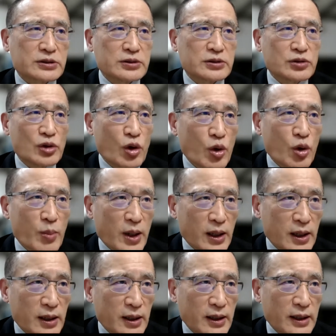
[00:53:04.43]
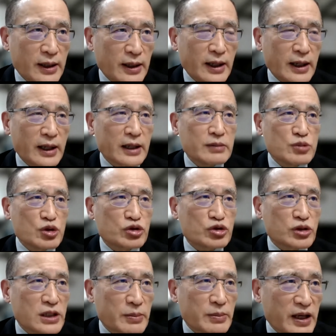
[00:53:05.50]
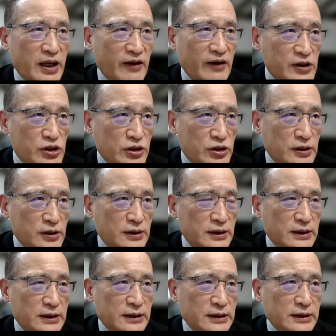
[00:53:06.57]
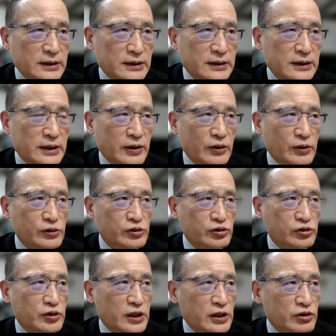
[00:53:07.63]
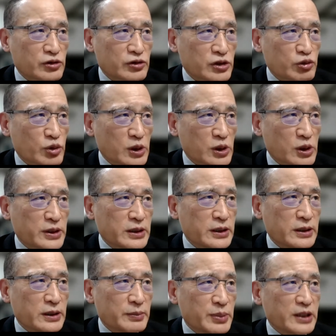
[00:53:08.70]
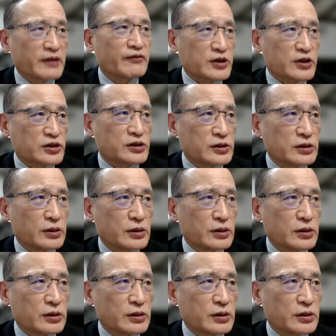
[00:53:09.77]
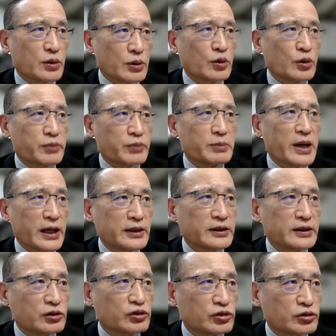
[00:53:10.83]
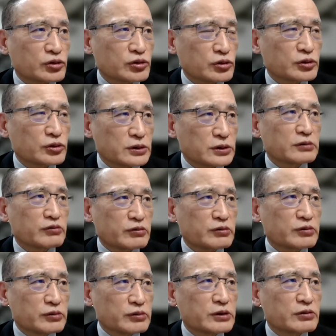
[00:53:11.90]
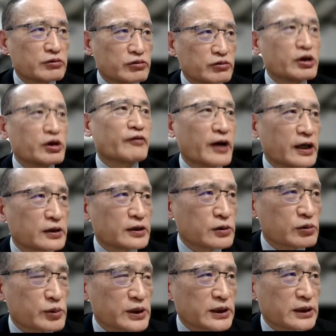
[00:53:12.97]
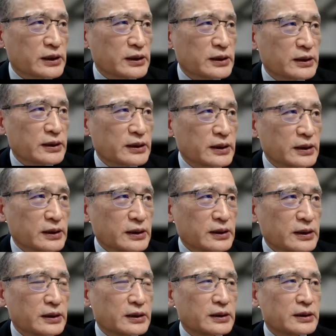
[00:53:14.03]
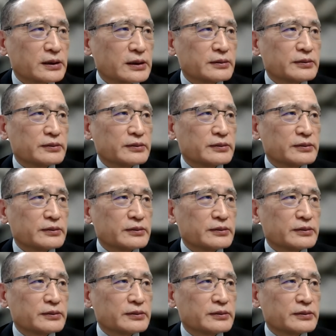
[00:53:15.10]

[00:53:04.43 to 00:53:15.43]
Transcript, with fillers: normal and mutually beneficial, uh, those two countries will be beneficial or, or open-minded to the, the, unified Korea. Uh,